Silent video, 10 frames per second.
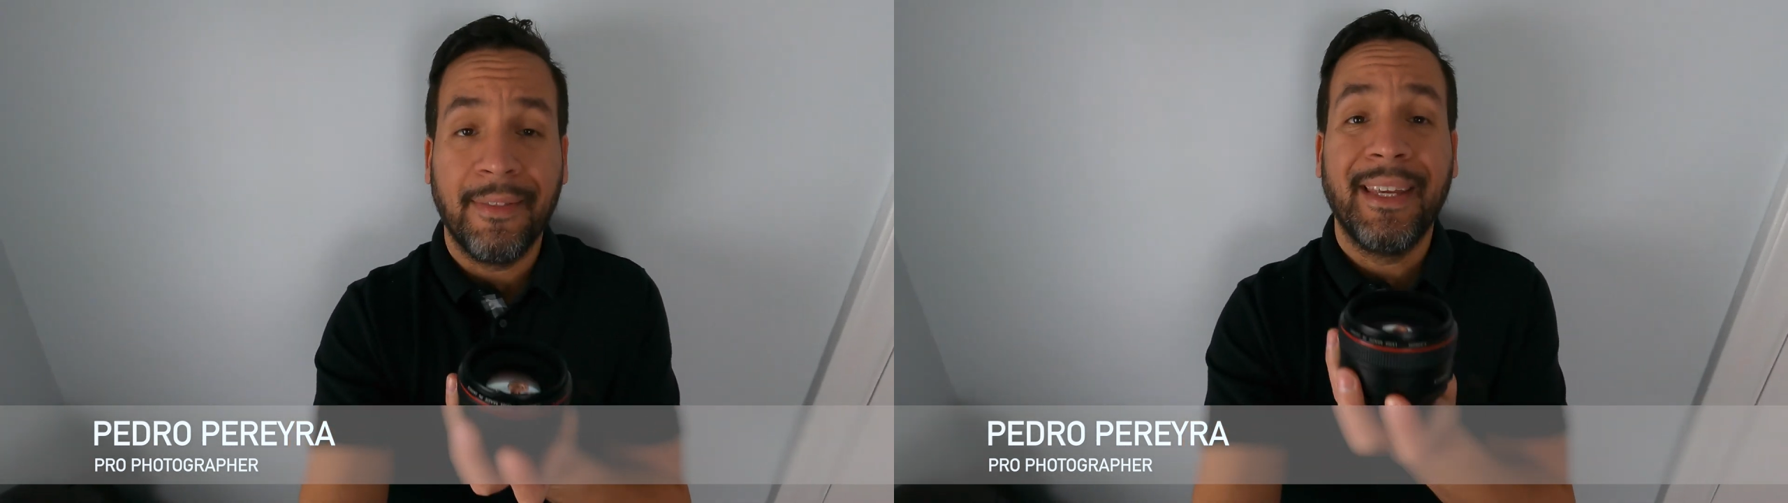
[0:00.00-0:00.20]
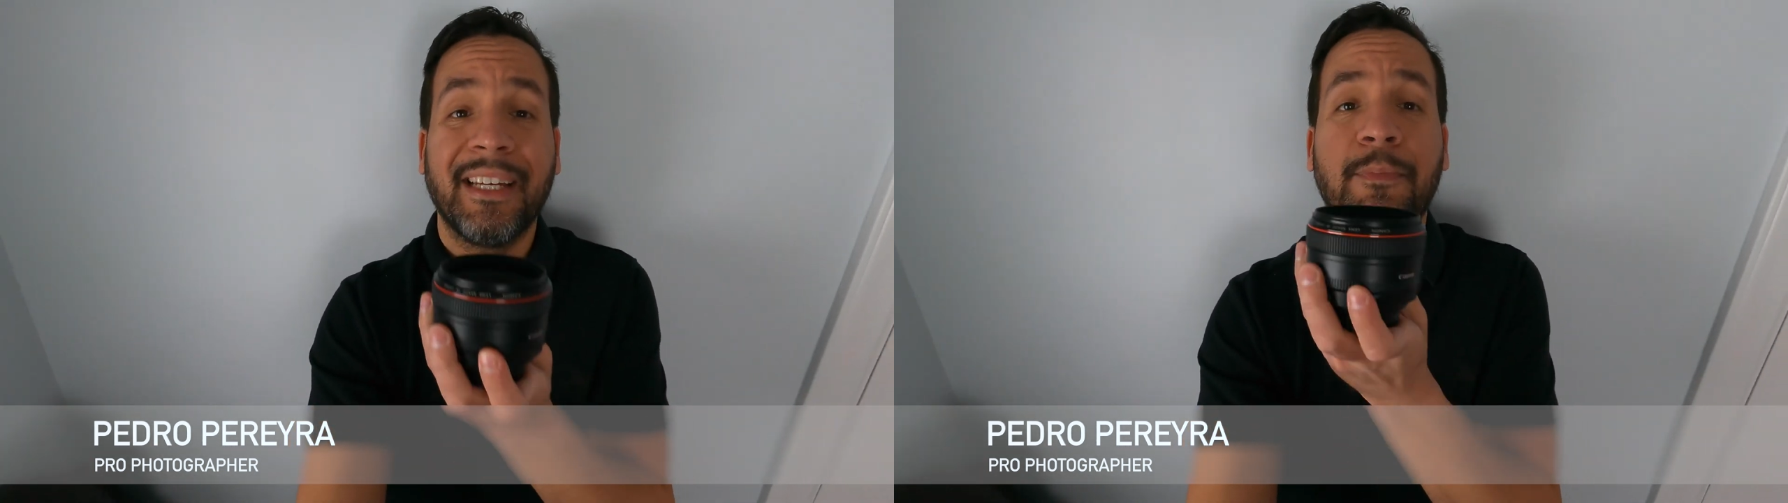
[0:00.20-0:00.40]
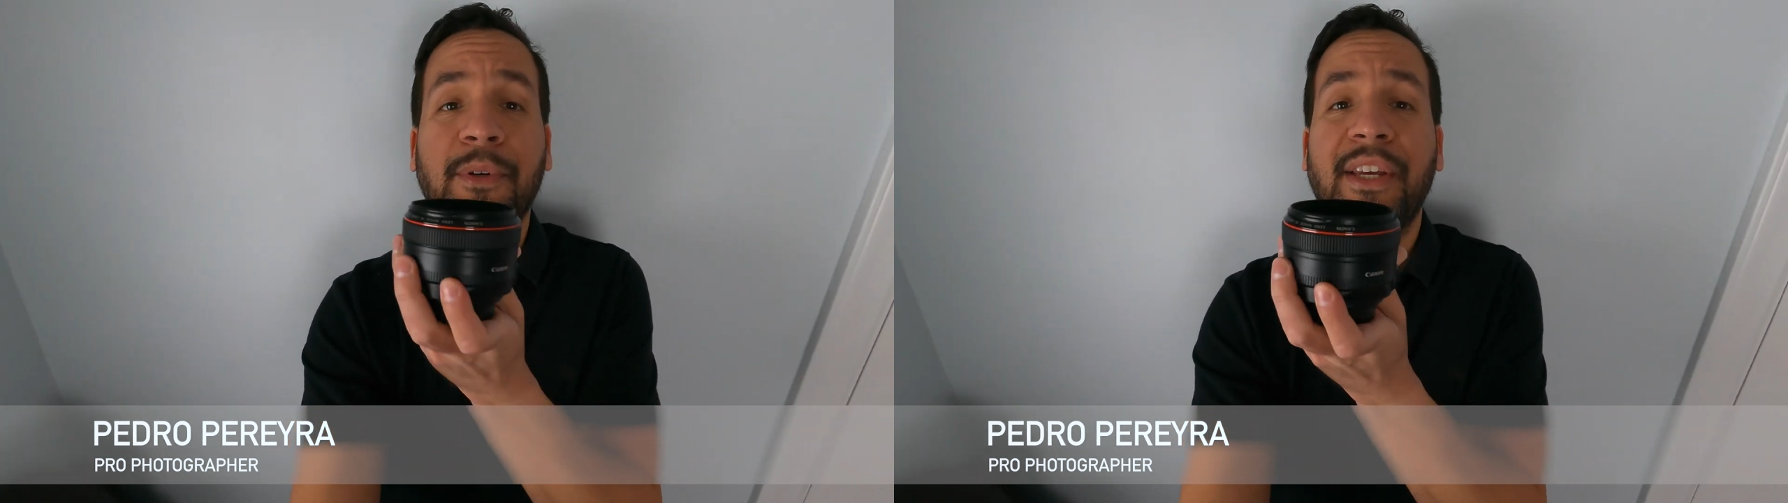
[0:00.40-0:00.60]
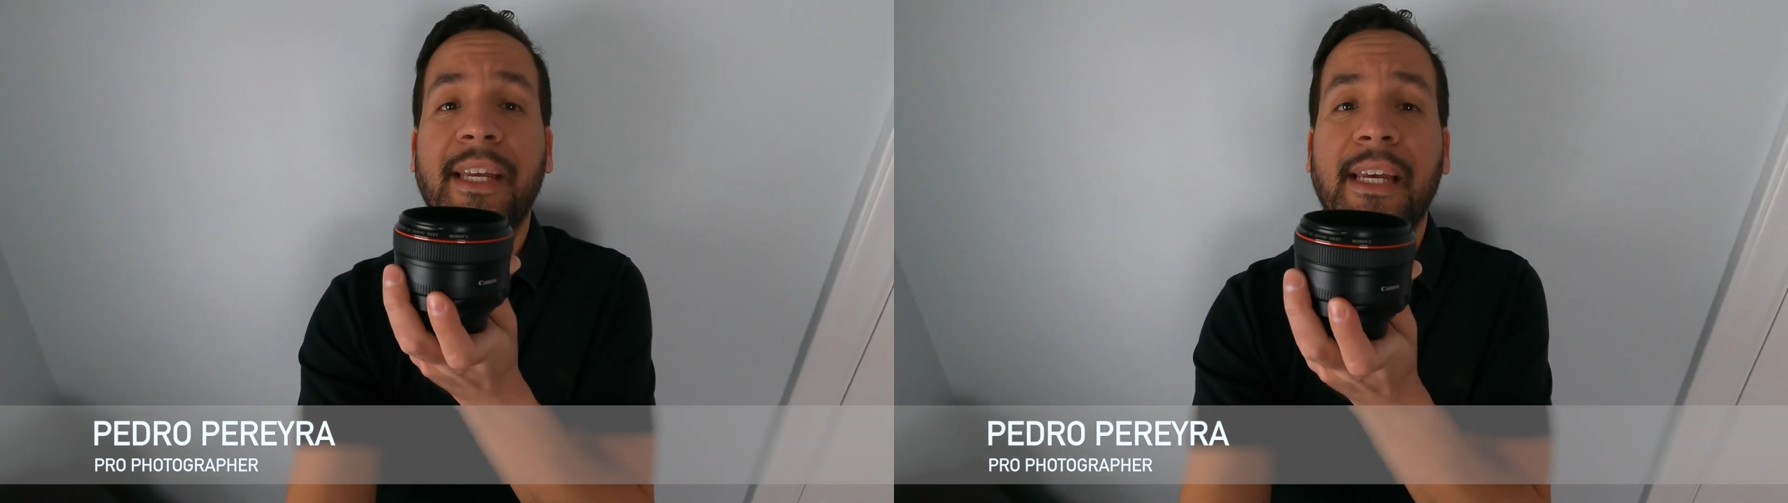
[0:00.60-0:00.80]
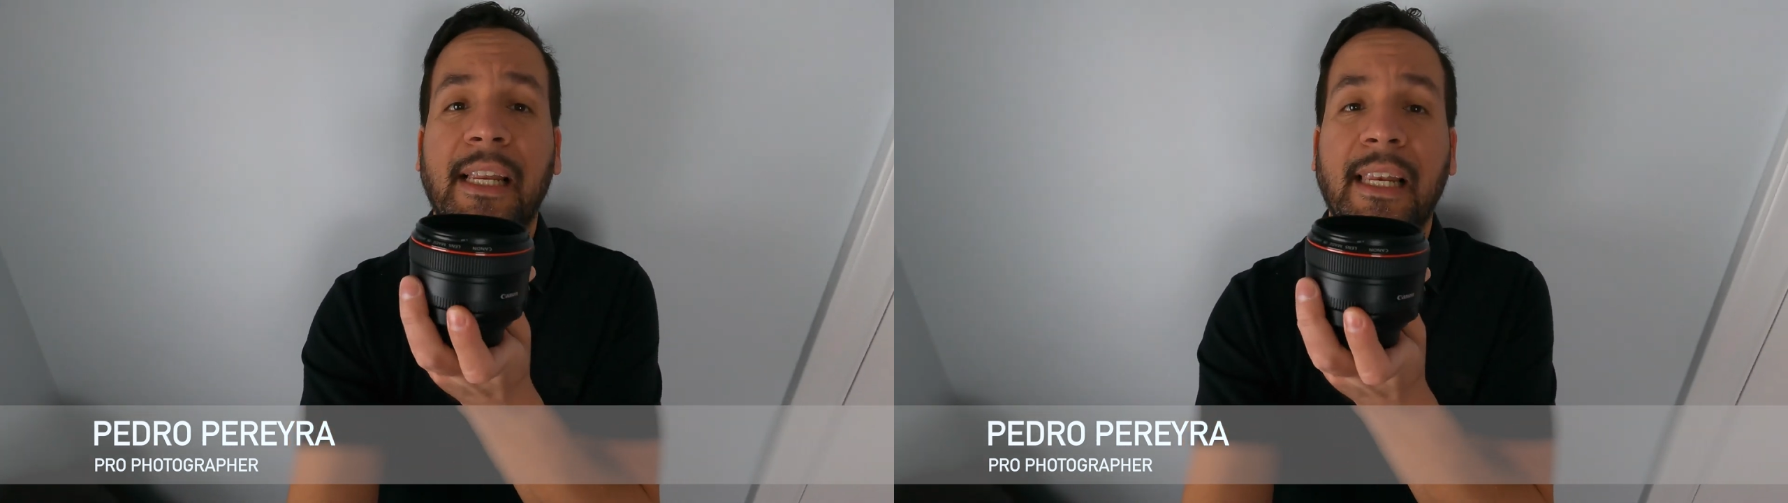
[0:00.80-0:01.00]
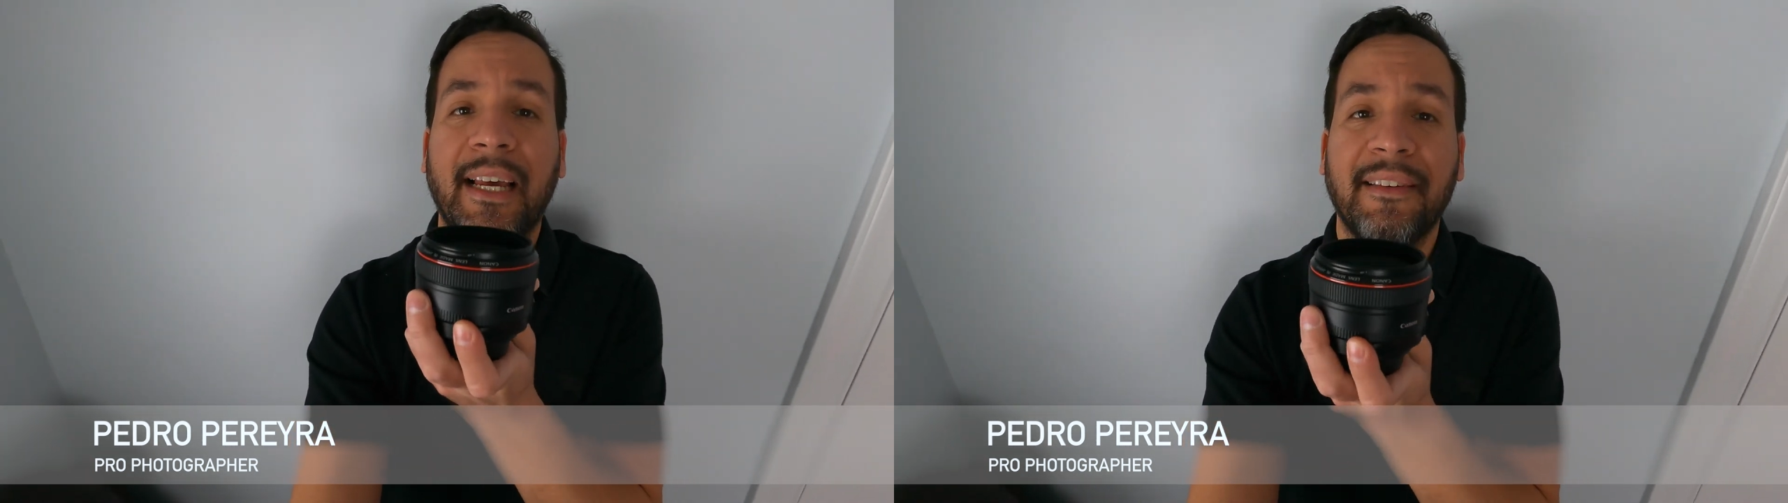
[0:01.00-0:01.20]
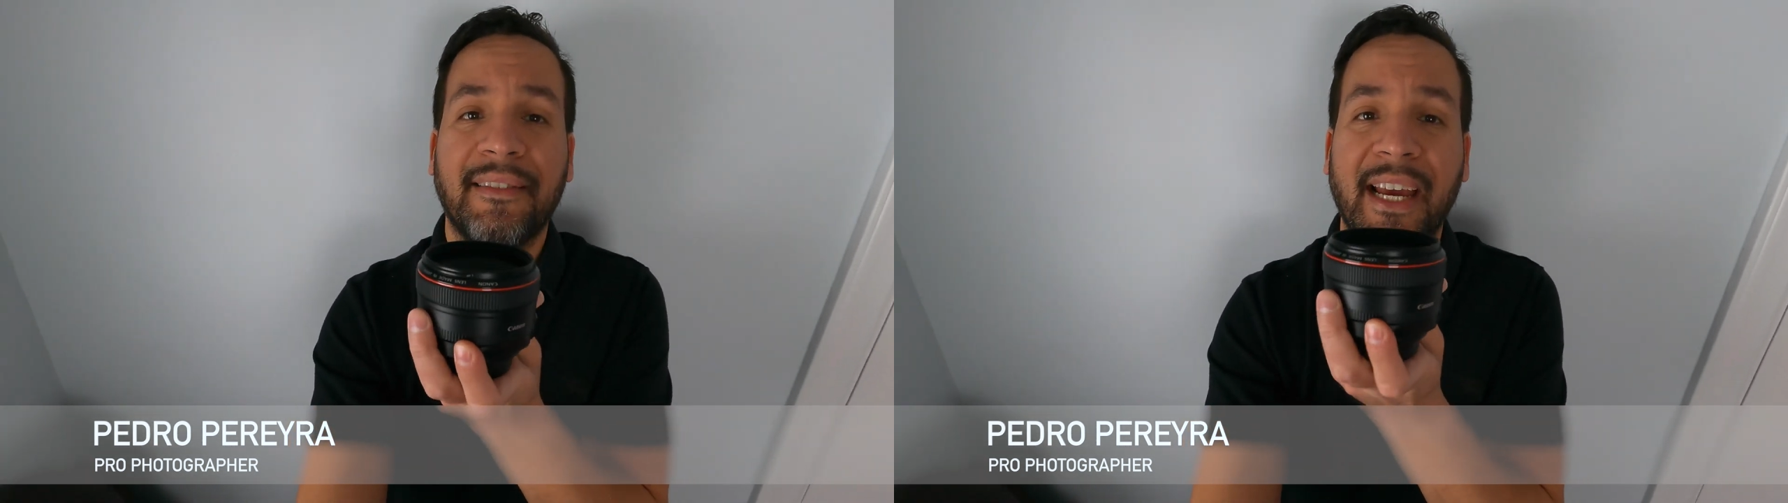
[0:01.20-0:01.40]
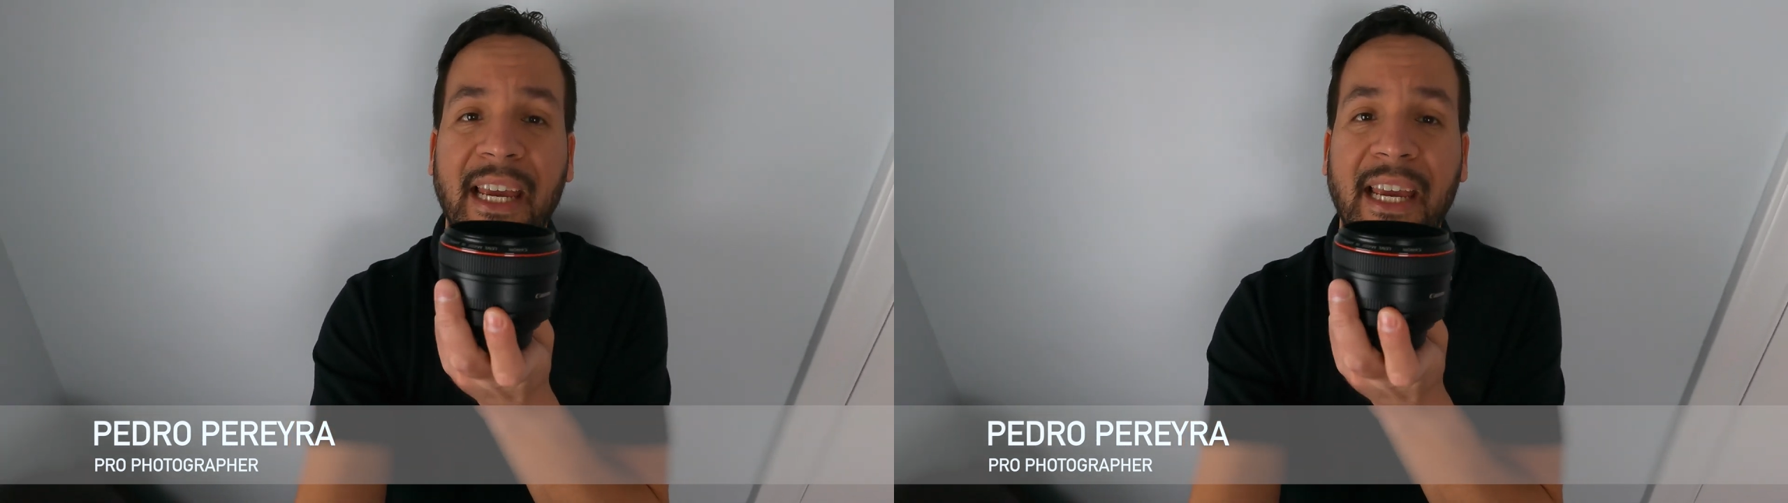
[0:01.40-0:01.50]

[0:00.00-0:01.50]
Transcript: This particular lens I